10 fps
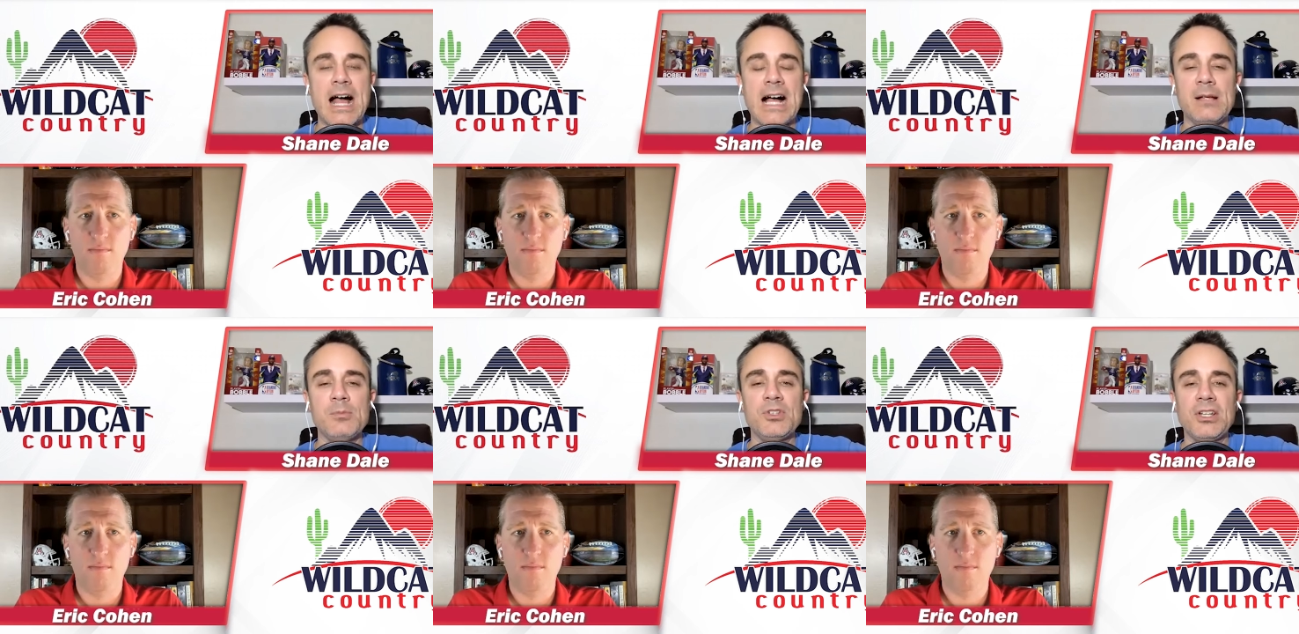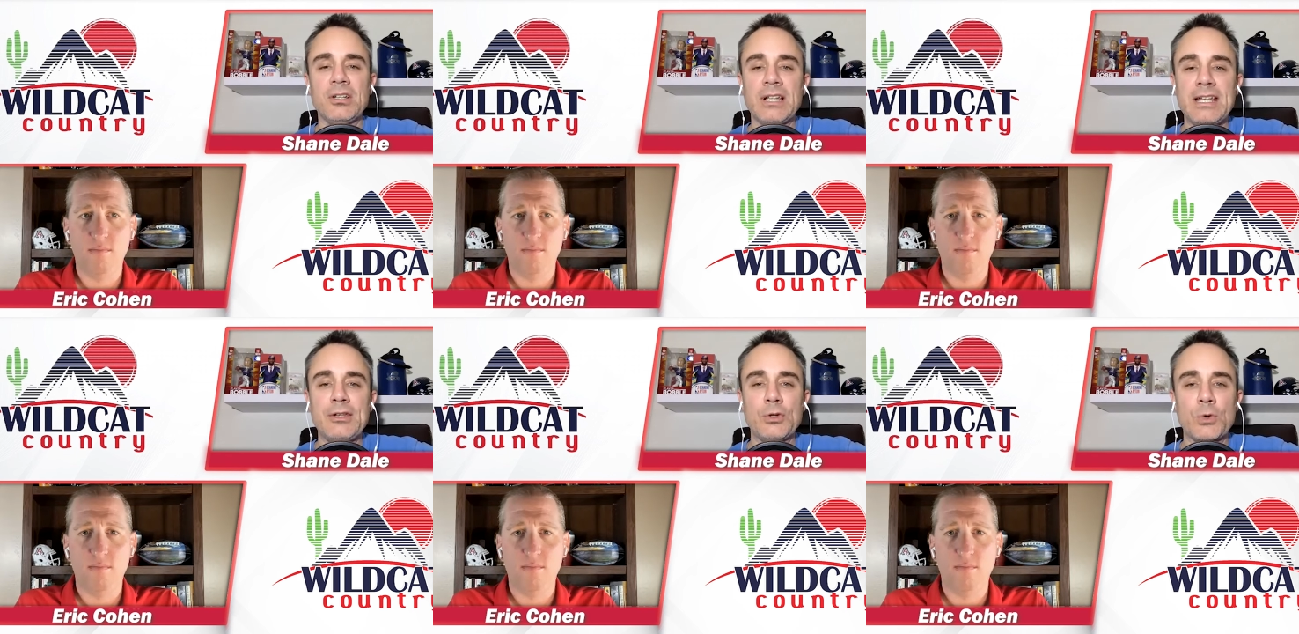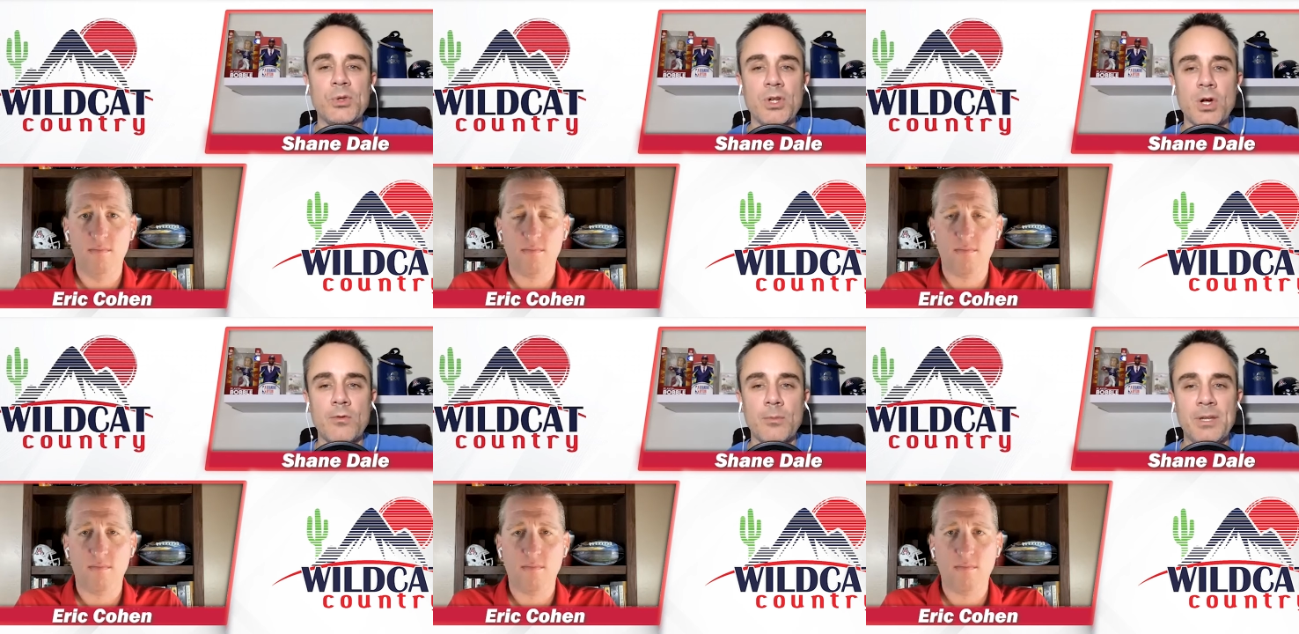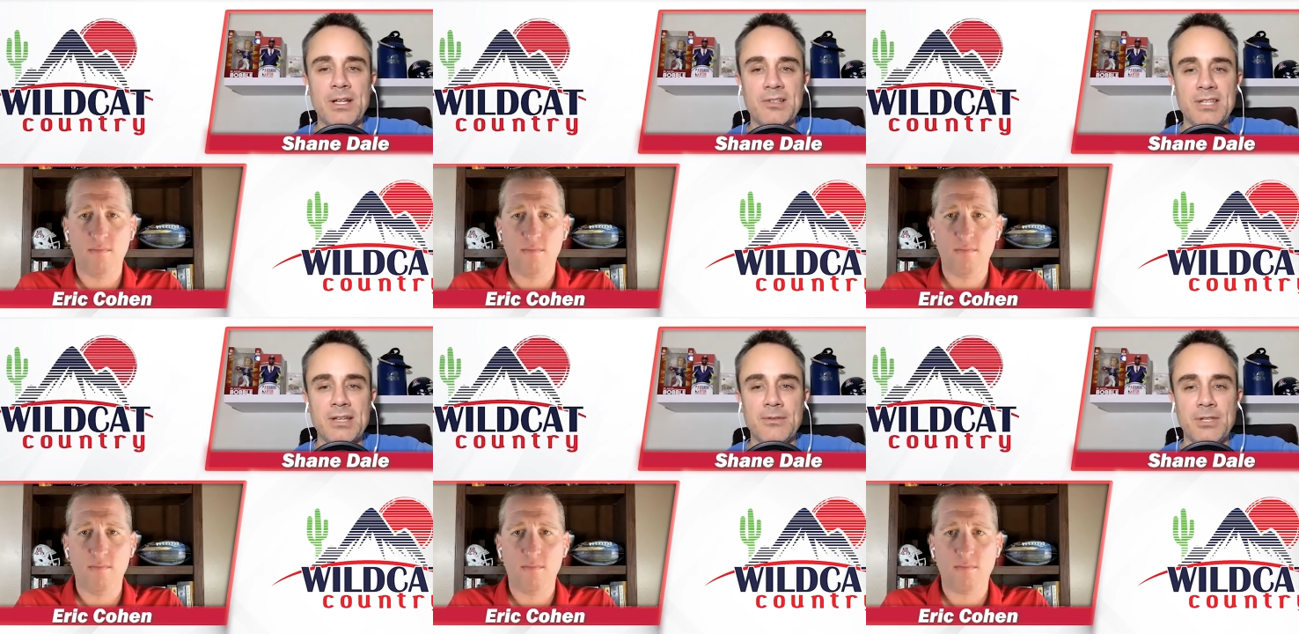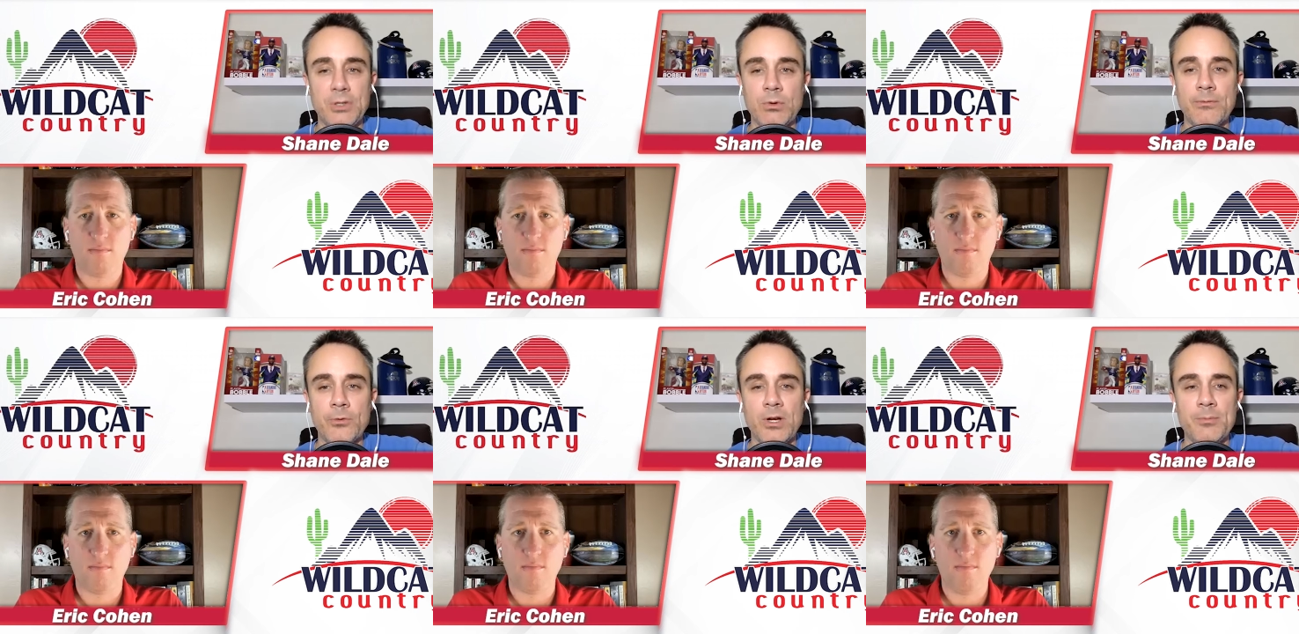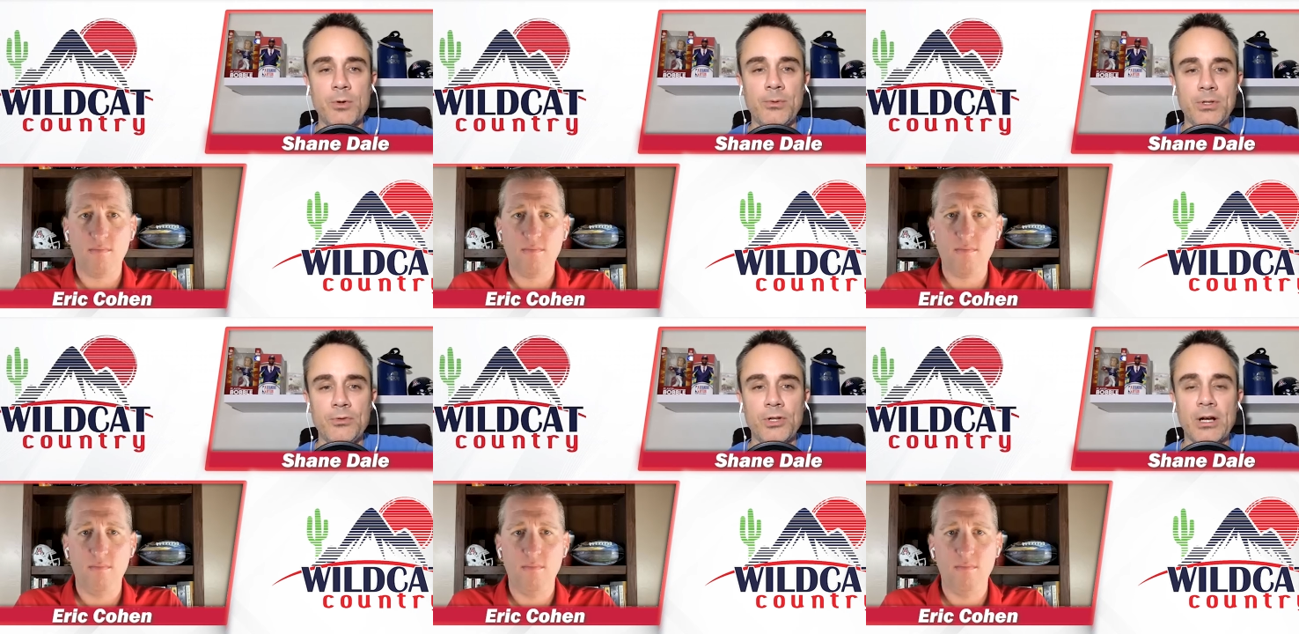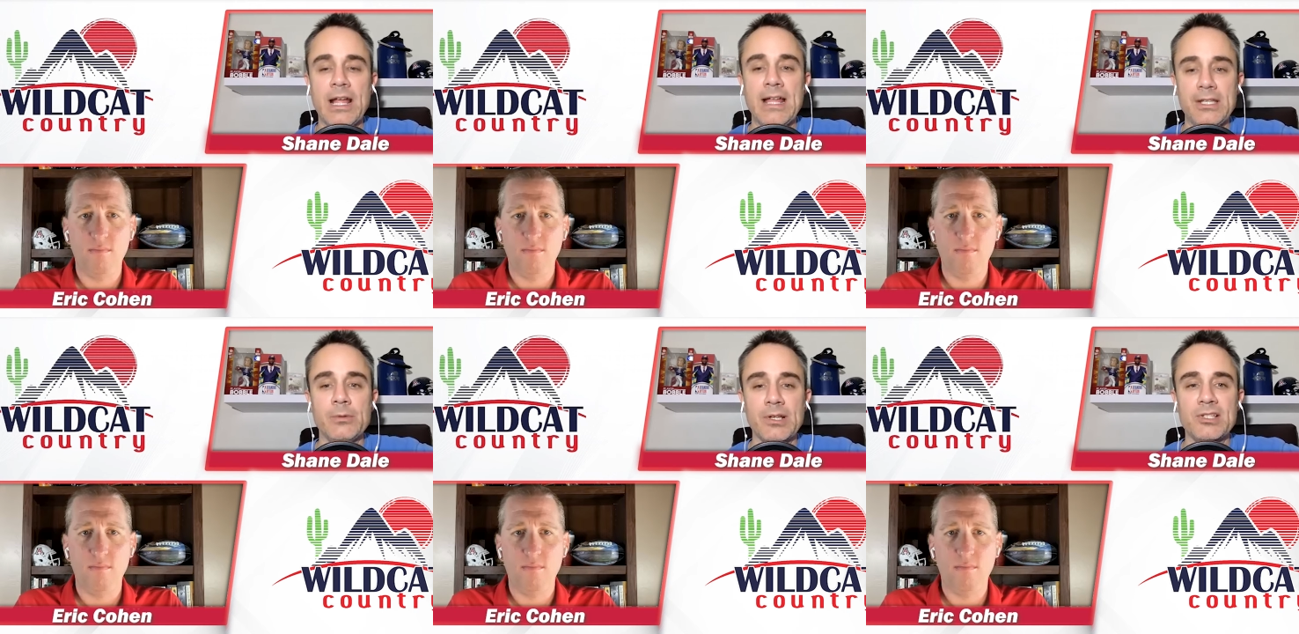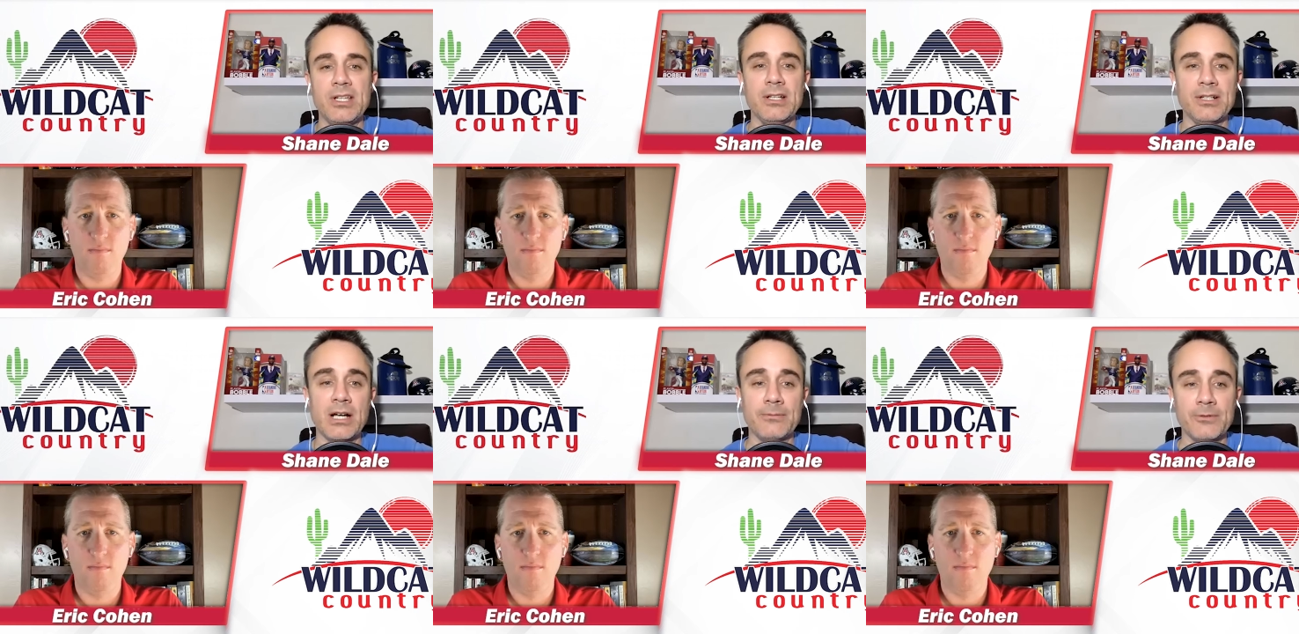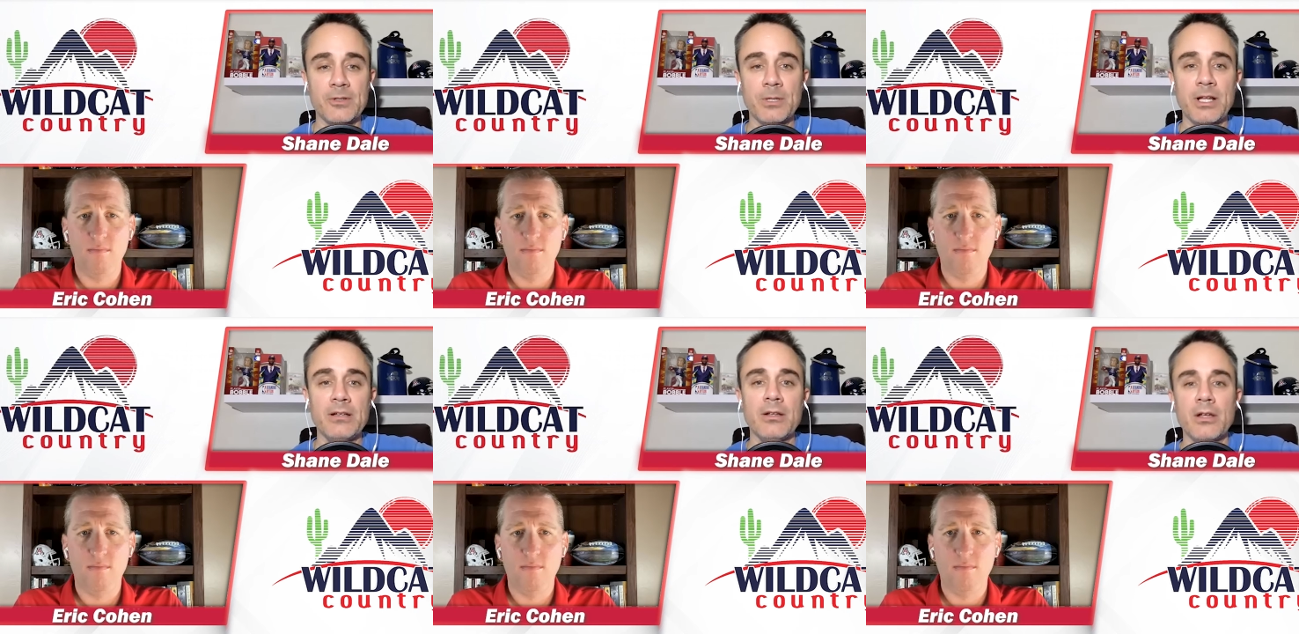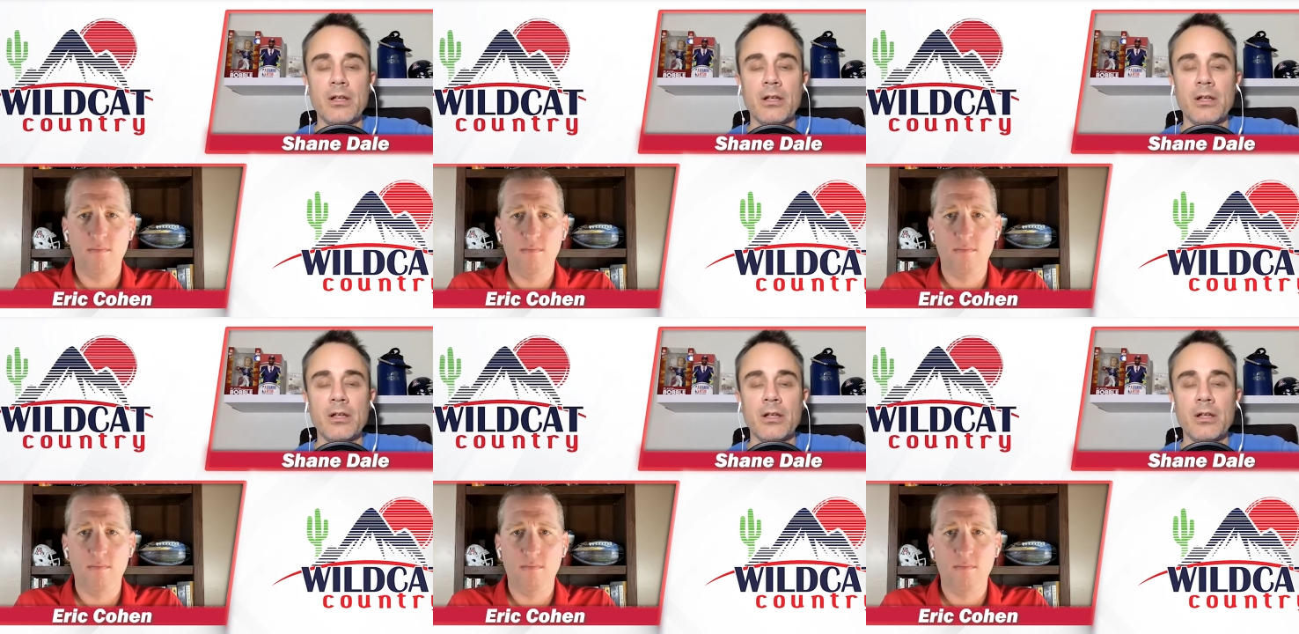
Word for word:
Speaker 1: I'm still leaning toward the over because they they do avoid both Utah and USC in conference play.